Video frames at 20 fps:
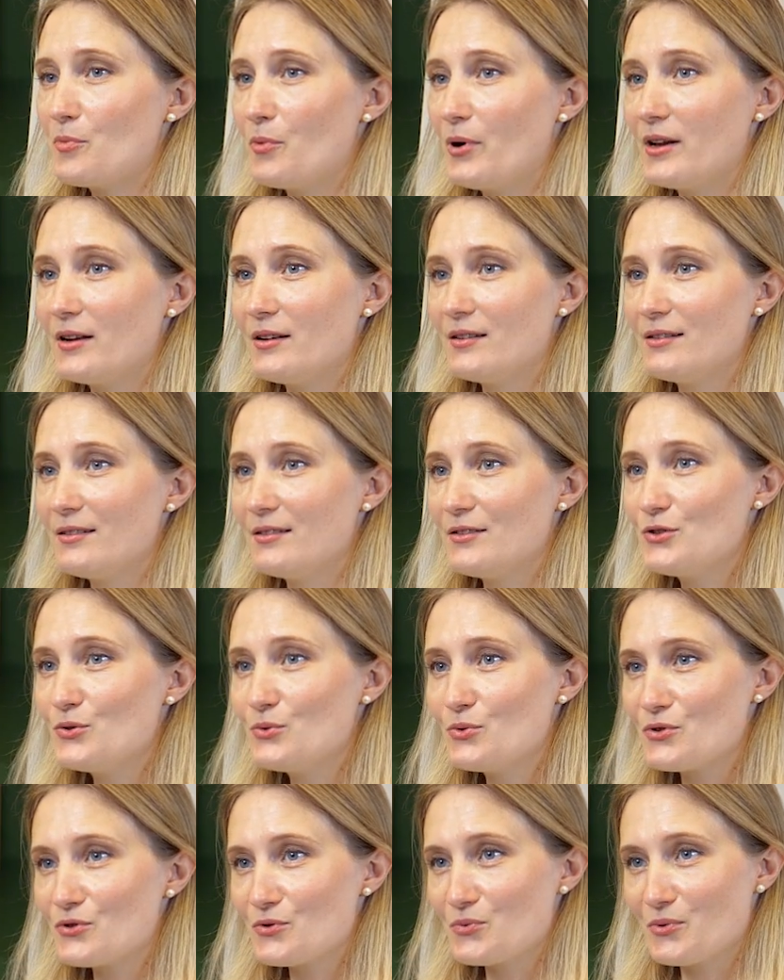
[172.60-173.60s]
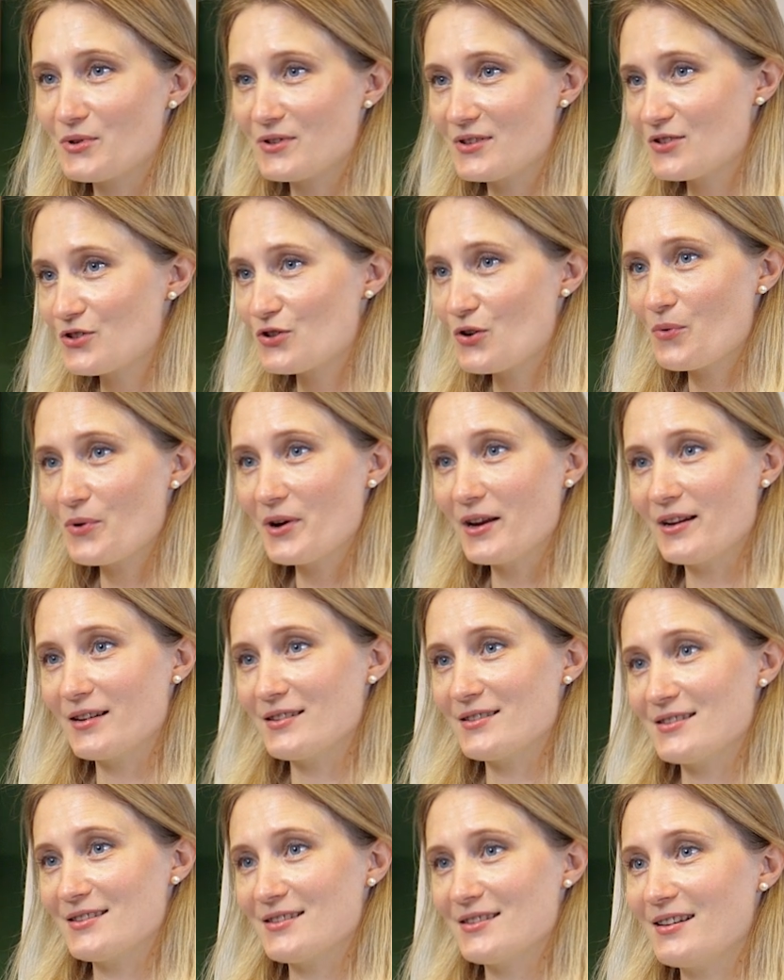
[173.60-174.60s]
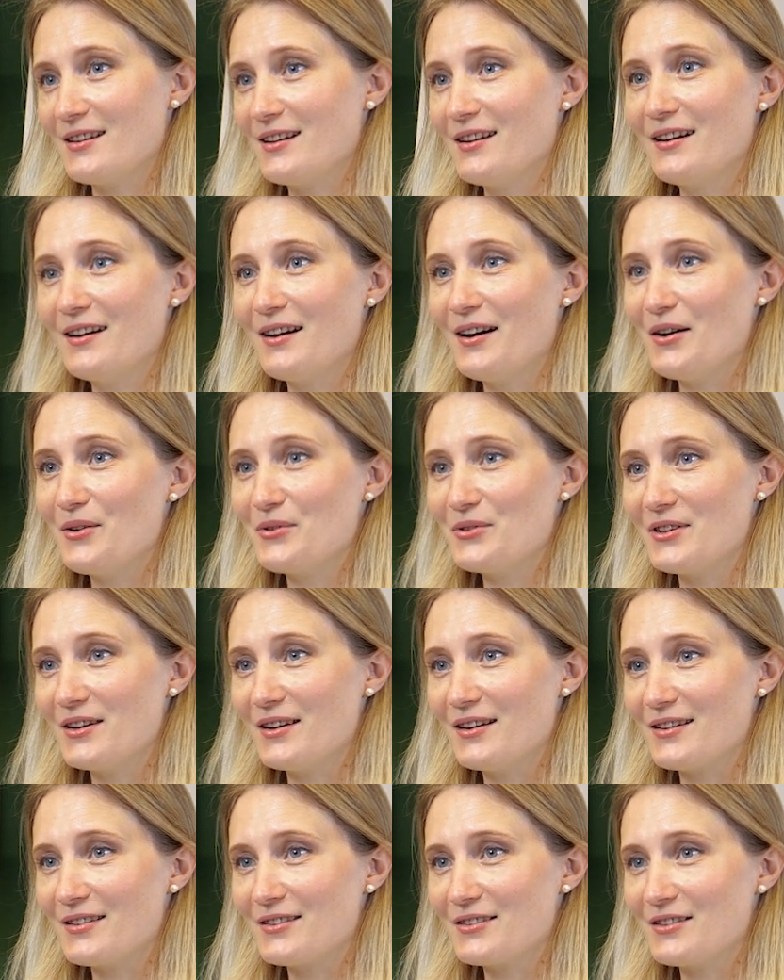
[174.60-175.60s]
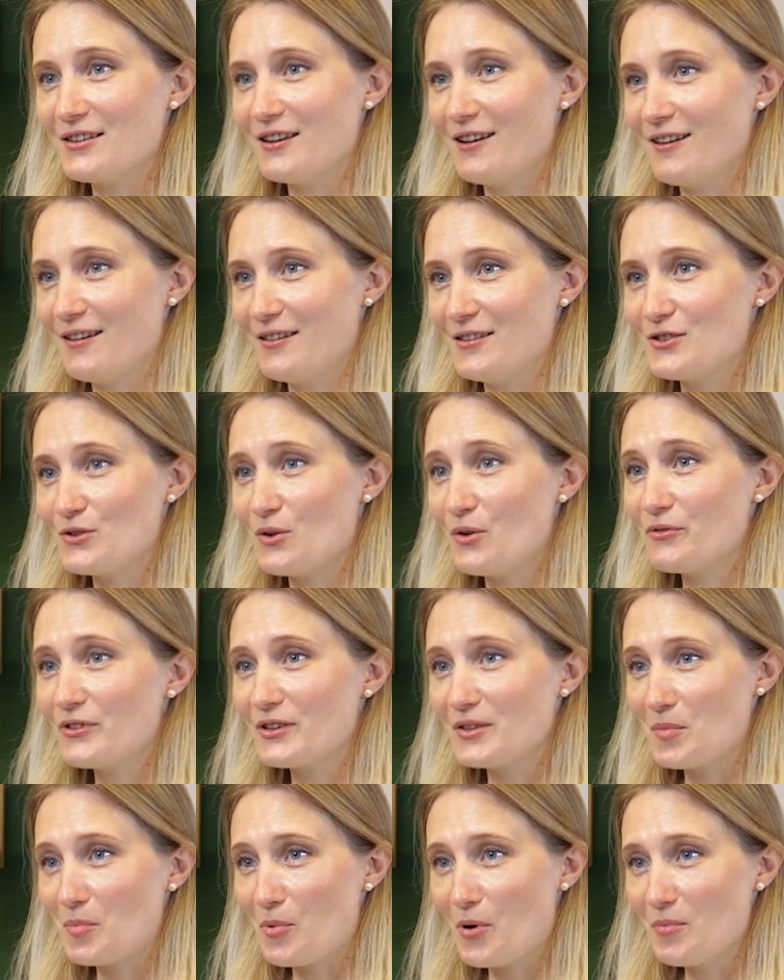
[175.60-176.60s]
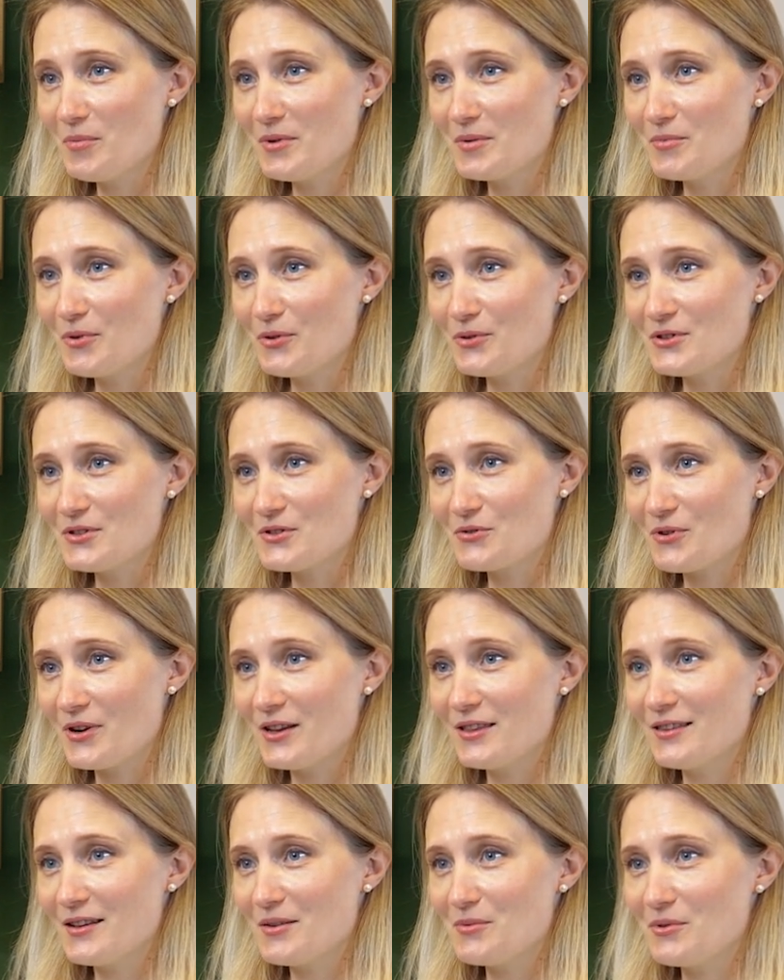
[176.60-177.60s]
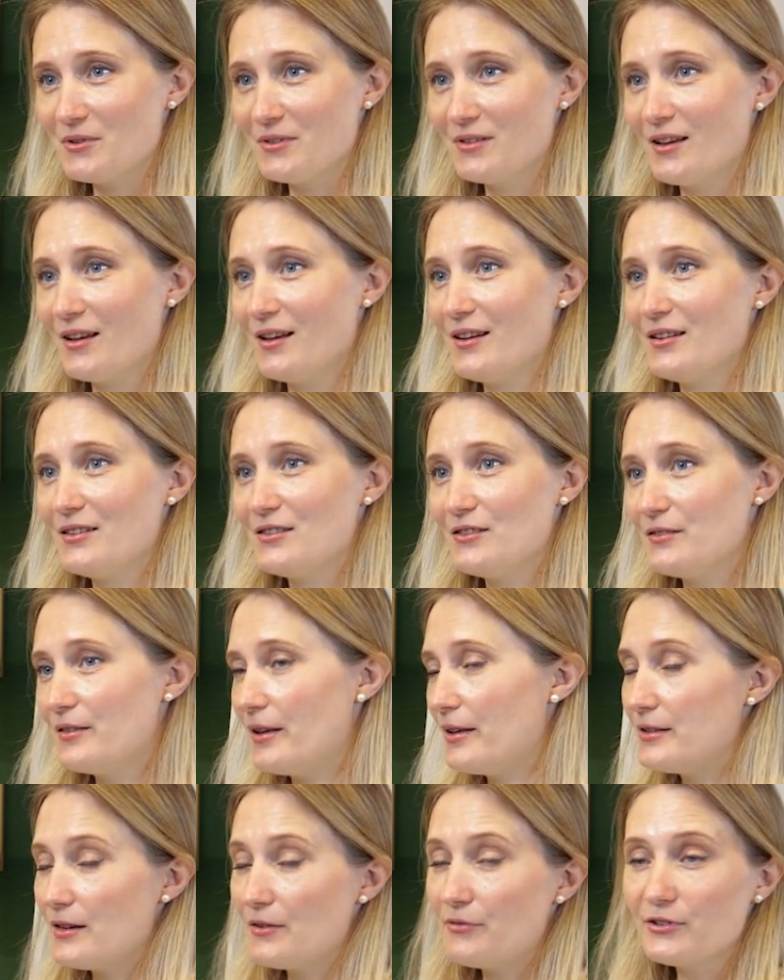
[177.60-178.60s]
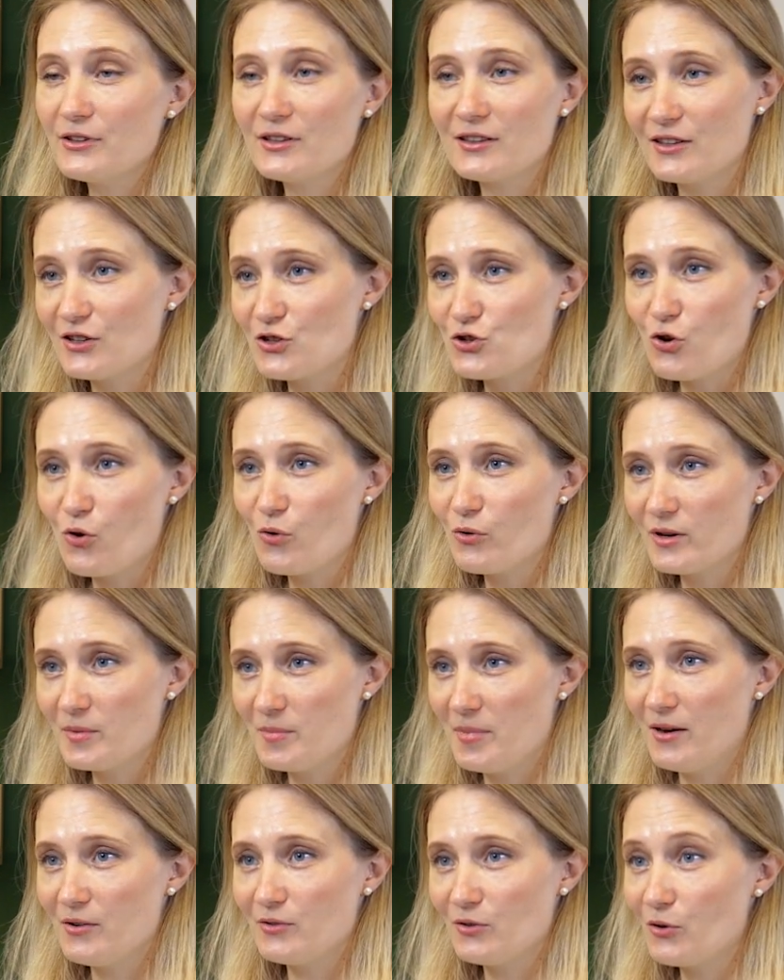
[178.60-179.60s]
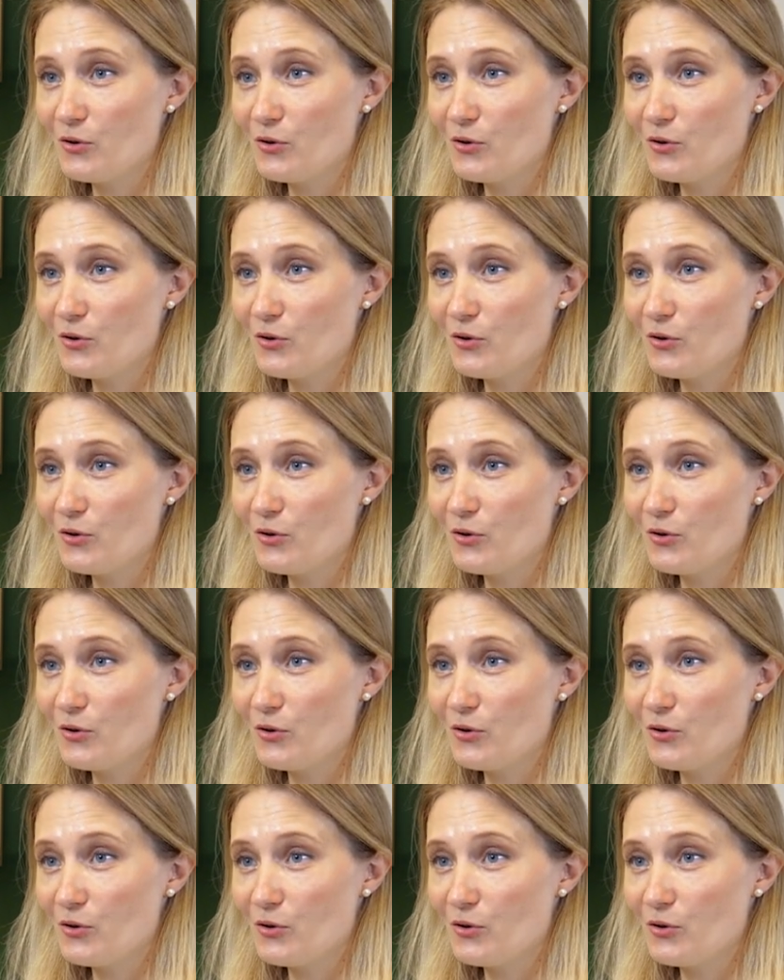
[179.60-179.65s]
when tutors were showing us how they are solving the problem on the screen, they will definitely joke about,